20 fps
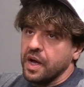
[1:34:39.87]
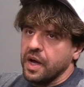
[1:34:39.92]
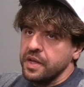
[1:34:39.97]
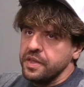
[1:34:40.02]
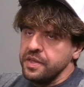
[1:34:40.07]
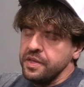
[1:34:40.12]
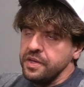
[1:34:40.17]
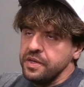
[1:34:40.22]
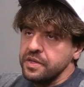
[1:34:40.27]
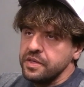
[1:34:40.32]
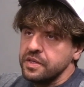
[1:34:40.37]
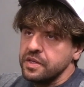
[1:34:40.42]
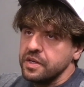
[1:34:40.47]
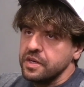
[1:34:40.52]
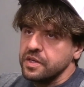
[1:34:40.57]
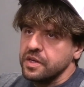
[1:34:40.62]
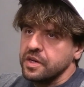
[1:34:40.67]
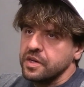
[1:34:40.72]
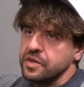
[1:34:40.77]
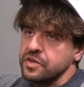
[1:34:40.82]
I think,
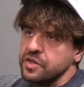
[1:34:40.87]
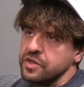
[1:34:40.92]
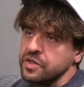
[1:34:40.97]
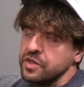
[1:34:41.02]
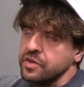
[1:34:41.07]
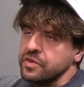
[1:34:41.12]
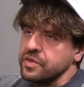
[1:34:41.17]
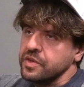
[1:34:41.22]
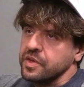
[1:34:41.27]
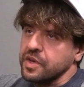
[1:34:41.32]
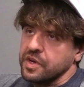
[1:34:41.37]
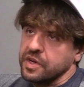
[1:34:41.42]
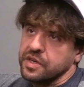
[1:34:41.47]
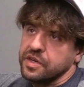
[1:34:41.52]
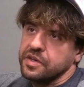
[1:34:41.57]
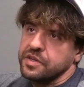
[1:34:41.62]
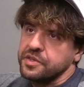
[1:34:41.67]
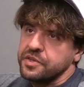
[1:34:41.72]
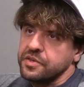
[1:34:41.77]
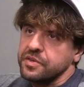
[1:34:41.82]
I
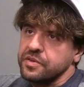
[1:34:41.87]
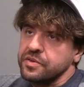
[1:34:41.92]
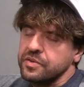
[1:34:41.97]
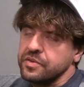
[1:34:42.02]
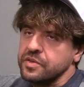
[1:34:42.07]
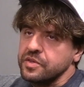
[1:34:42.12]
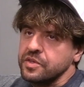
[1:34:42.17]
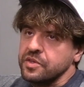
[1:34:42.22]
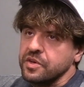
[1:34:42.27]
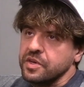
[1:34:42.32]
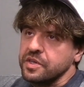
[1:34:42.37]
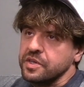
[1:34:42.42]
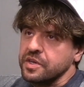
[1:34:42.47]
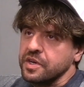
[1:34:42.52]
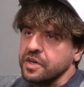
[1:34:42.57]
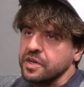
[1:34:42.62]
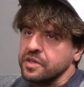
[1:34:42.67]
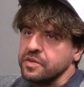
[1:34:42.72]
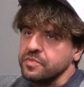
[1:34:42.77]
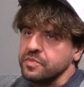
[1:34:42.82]
also,
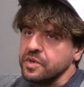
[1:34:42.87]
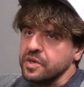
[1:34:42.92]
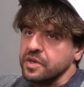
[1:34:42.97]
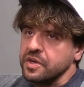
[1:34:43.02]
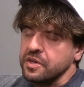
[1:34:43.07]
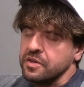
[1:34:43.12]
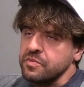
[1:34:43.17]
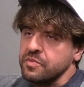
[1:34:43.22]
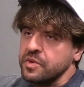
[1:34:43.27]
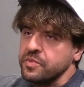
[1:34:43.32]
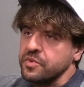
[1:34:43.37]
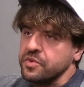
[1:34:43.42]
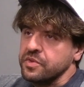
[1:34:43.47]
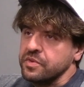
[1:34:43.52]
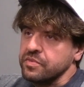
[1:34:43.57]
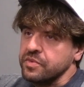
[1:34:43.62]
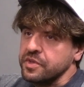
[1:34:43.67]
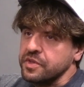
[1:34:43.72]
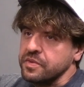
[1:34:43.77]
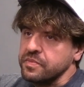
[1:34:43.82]
I remember
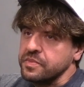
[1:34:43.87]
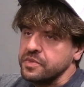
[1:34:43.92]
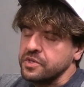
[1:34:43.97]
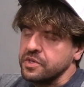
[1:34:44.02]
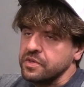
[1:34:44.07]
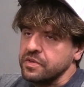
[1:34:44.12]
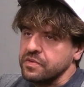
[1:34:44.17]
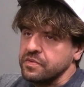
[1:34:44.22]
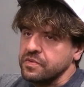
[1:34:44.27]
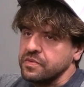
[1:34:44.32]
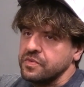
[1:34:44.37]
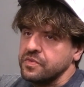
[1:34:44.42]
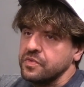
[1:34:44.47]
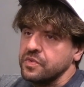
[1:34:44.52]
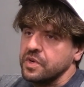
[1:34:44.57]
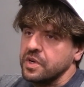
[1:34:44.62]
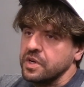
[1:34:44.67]
the rhythms of